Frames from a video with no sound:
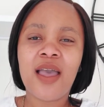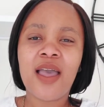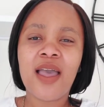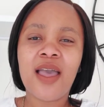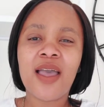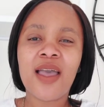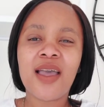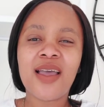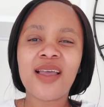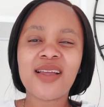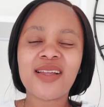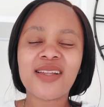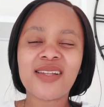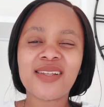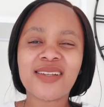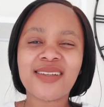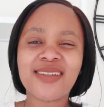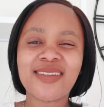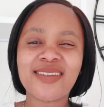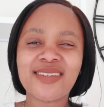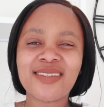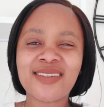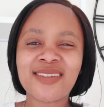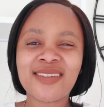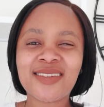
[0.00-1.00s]

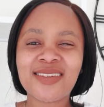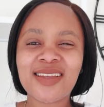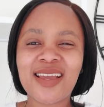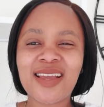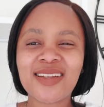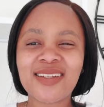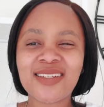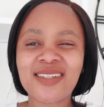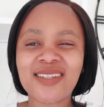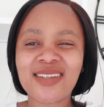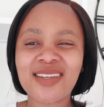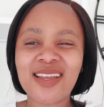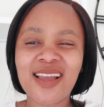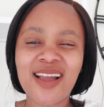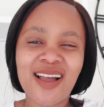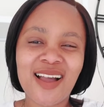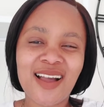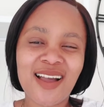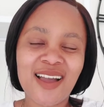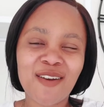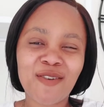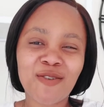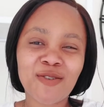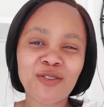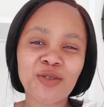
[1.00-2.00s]
And
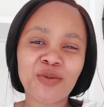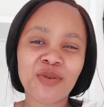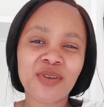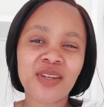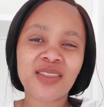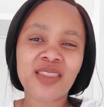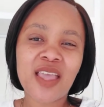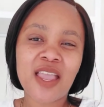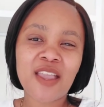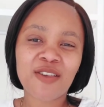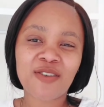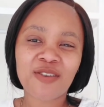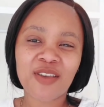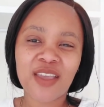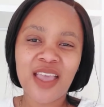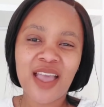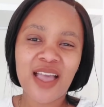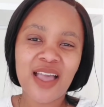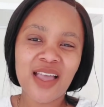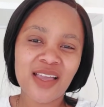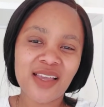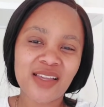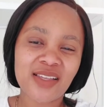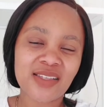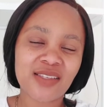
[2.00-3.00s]
yeah, I also want to thank you
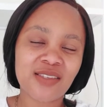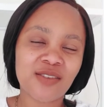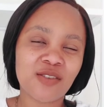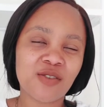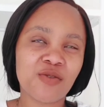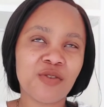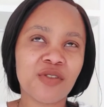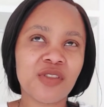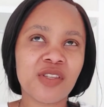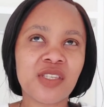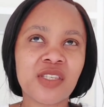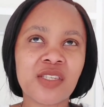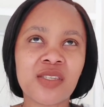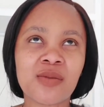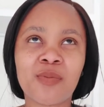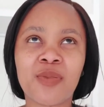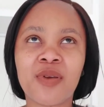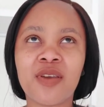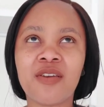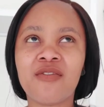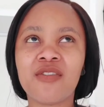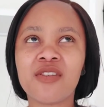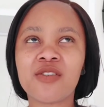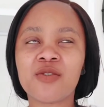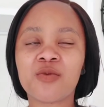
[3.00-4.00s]
guys. This
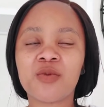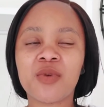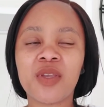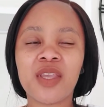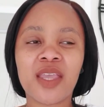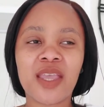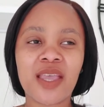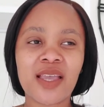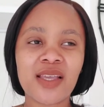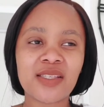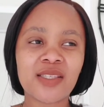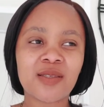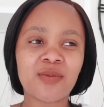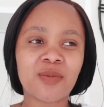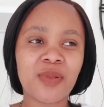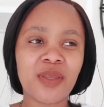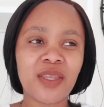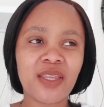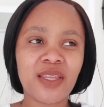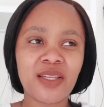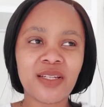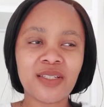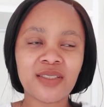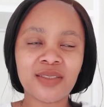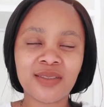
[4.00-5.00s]
previous week has
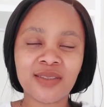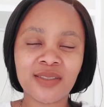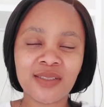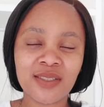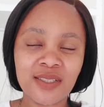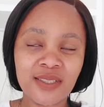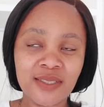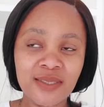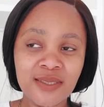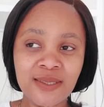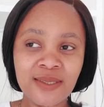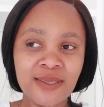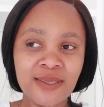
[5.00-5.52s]
been